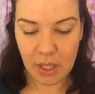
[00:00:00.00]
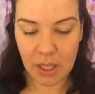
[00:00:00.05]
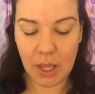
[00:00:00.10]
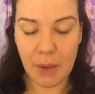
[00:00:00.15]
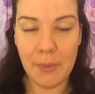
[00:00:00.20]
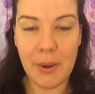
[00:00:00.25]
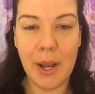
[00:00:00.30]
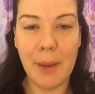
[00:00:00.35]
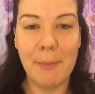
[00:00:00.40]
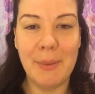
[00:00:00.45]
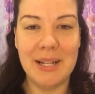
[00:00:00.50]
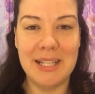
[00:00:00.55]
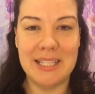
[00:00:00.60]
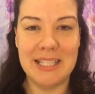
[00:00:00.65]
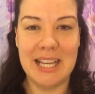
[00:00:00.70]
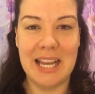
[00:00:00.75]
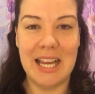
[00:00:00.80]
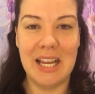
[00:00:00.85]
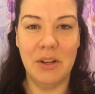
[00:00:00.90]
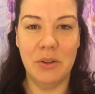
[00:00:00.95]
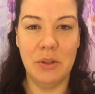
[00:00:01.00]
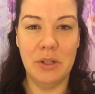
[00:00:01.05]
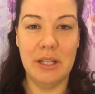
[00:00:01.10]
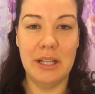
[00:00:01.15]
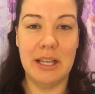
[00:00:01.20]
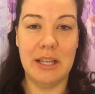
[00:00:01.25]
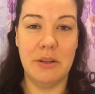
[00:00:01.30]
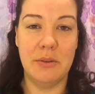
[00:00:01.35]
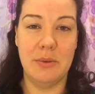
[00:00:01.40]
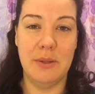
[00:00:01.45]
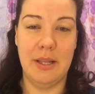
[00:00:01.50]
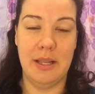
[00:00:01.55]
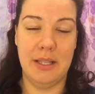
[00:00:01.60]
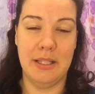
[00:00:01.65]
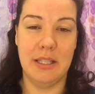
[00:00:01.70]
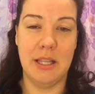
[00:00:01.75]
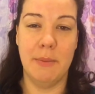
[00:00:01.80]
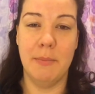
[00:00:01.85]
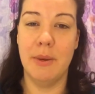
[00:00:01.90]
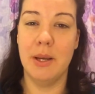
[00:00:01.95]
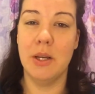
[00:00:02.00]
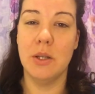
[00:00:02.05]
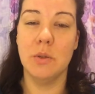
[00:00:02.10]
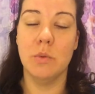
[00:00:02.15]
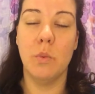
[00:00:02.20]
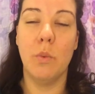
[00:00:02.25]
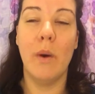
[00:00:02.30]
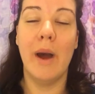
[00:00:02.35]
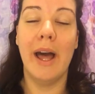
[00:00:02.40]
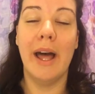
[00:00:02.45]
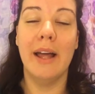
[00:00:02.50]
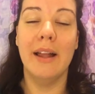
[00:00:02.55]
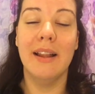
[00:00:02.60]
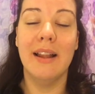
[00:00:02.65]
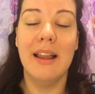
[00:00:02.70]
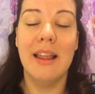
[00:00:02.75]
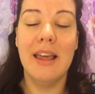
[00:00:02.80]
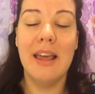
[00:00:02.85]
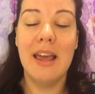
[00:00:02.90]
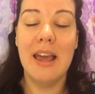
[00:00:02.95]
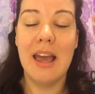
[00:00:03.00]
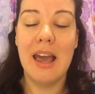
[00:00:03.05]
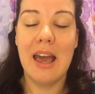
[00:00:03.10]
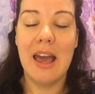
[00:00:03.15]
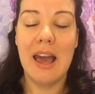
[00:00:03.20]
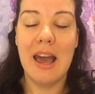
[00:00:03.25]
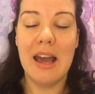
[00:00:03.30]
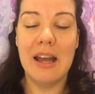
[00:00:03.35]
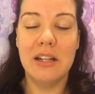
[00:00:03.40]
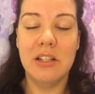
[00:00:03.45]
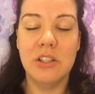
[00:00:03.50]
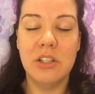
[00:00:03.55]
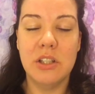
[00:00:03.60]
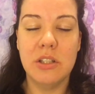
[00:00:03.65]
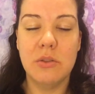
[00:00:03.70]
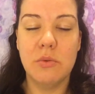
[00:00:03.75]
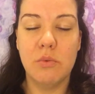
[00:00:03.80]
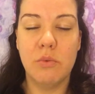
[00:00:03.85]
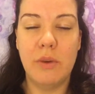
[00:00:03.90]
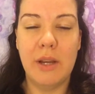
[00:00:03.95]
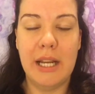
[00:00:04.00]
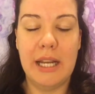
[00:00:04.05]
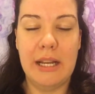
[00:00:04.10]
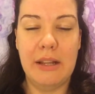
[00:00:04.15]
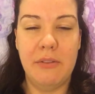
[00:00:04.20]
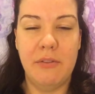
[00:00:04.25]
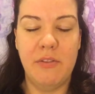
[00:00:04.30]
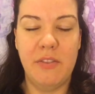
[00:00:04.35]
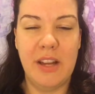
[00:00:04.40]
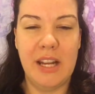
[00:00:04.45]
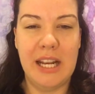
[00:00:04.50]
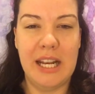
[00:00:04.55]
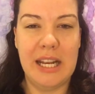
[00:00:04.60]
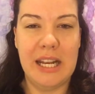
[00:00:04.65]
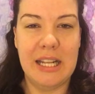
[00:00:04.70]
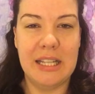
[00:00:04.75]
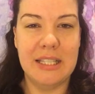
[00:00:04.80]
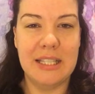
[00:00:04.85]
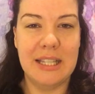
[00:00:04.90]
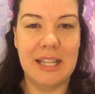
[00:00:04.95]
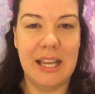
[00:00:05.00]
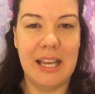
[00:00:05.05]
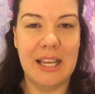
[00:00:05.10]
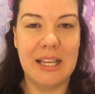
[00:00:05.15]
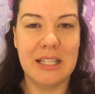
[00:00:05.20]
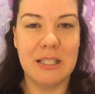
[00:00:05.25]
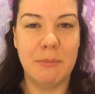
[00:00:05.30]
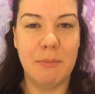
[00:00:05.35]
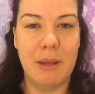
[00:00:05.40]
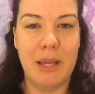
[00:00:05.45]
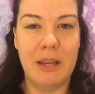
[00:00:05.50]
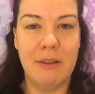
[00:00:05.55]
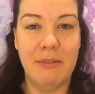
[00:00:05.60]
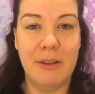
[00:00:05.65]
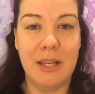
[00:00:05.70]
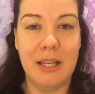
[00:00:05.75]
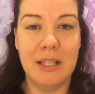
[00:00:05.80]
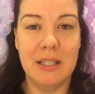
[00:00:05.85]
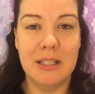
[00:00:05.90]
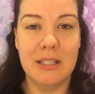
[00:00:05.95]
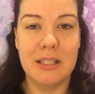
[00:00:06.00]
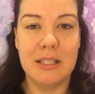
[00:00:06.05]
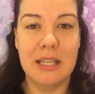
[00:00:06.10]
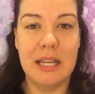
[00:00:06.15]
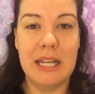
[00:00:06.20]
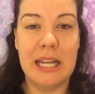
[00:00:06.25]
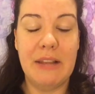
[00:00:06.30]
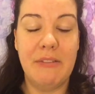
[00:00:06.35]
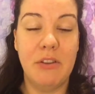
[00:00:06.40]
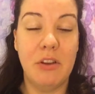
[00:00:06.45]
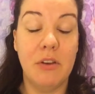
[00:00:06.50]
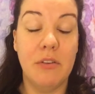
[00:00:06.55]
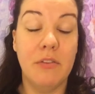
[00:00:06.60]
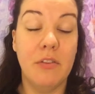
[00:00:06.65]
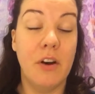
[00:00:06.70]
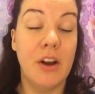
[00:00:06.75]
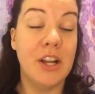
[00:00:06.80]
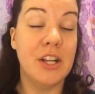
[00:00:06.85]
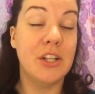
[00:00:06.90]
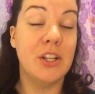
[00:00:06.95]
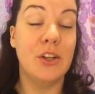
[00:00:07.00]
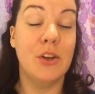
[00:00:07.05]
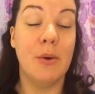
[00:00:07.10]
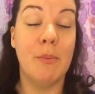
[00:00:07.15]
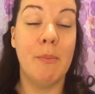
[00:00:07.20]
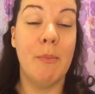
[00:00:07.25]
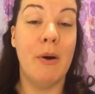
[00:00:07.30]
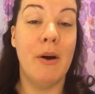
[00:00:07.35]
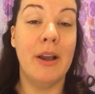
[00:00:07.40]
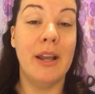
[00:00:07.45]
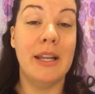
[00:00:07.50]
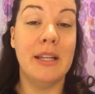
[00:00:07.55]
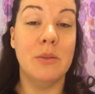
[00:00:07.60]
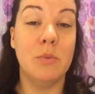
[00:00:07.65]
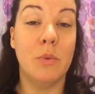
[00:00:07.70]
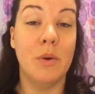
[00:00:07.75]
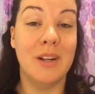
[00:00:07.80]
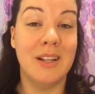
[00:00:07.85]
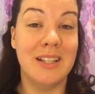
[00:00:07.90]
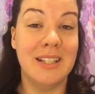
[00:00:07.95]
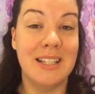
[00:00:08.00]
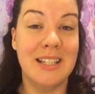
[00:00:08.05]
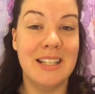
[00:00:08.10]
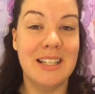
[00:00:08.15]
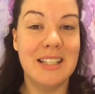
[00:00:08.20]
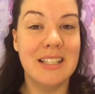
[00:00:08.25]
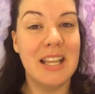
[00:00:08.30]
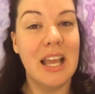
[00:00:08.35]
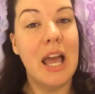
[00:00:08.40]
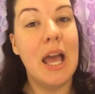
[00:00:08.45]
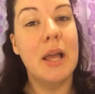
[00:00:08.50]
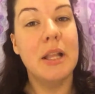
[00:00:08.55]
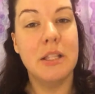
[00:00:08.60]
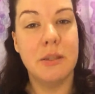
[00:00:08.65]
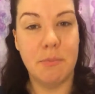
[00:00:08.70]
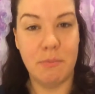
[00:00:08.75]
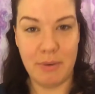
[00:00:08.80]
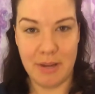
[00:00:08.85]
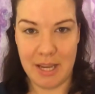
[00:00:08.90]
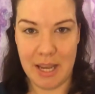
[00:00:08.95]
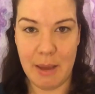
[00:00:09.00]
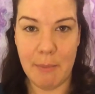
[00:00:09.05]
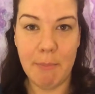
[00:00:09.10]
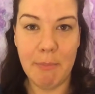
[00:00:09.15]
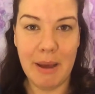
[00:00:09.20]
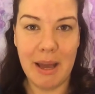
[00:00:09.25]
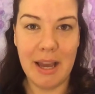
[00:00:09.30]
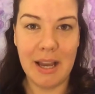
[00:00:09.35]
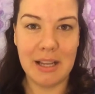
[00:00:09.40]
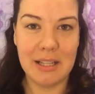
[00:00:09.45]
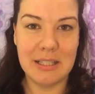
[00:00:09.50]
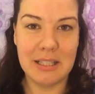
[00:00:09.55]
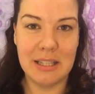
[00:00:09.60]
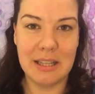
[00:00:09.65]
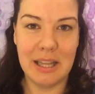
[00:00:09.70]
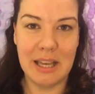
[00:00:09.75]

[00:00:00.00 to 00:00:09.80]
going up and down, like with your stomach as well. And just really feeling into that experience. And if you find that your mind wanders, to bring it back to